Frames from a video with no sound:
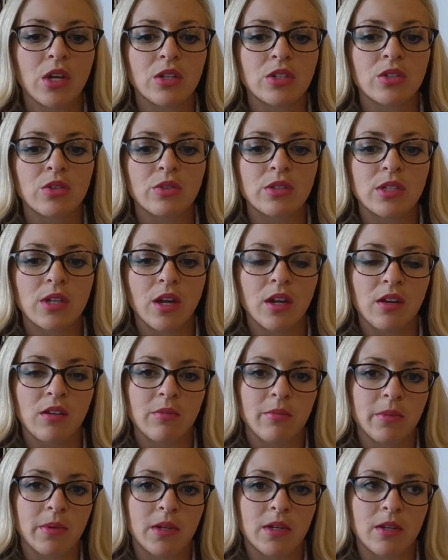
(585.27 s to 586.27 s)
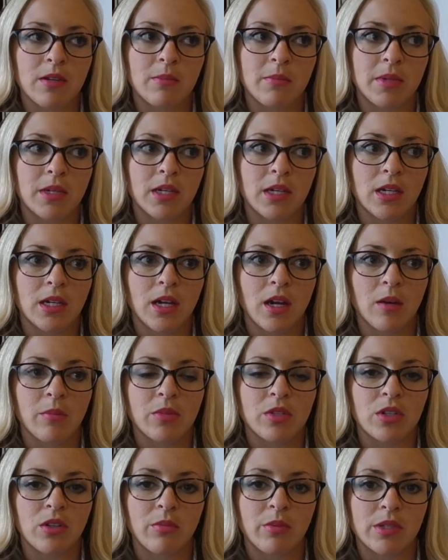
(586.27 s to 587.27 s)
So it's kind of going to be up
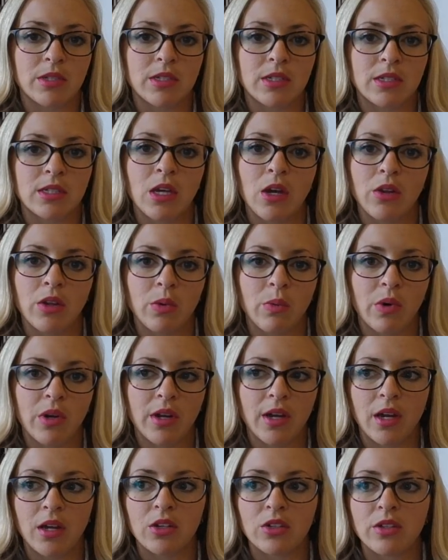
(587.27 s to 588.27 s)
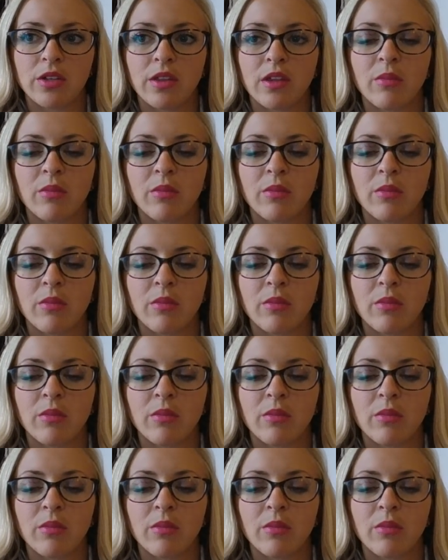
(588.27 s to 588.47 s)
to the business how they want to handle it.